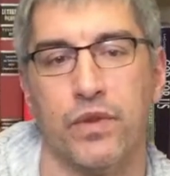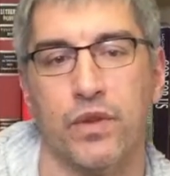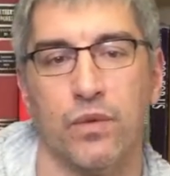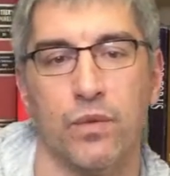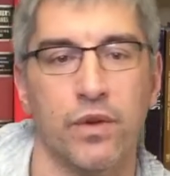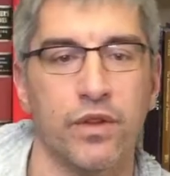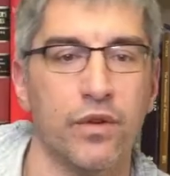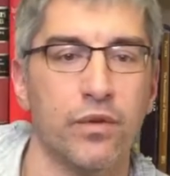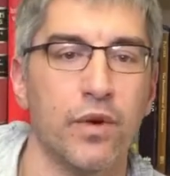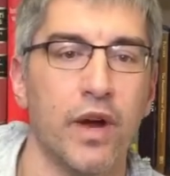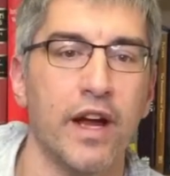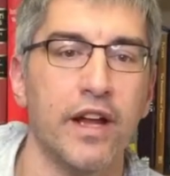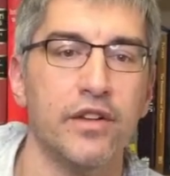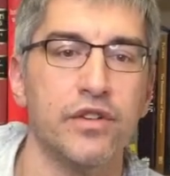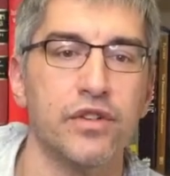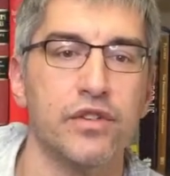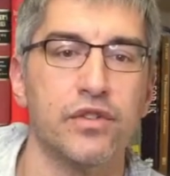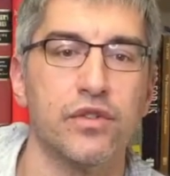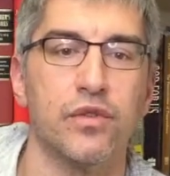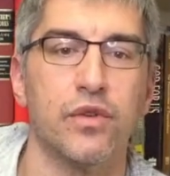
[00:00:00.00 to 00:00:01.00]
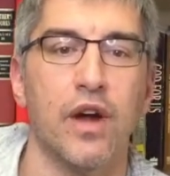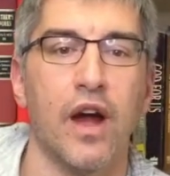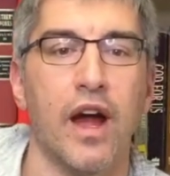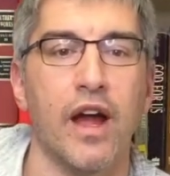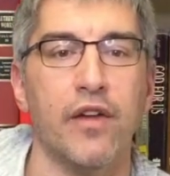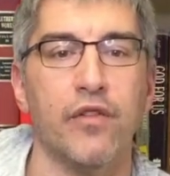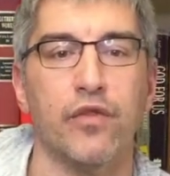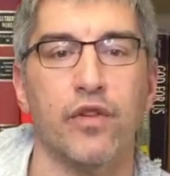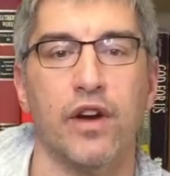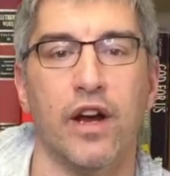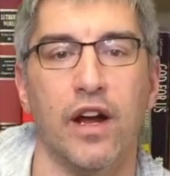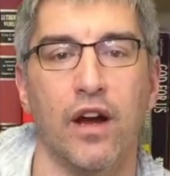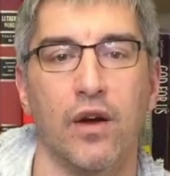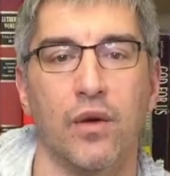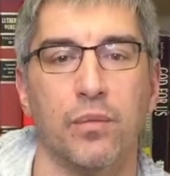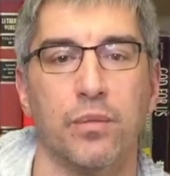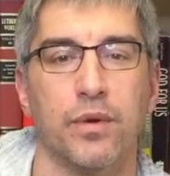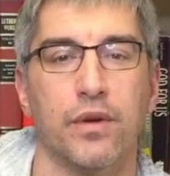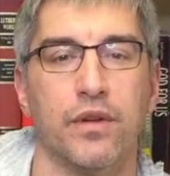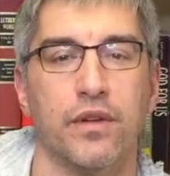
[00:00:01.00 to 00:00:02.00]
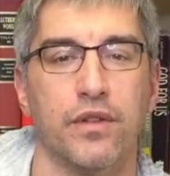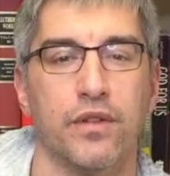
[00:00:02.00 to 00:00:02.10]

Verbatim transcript: When the righteous cry for help,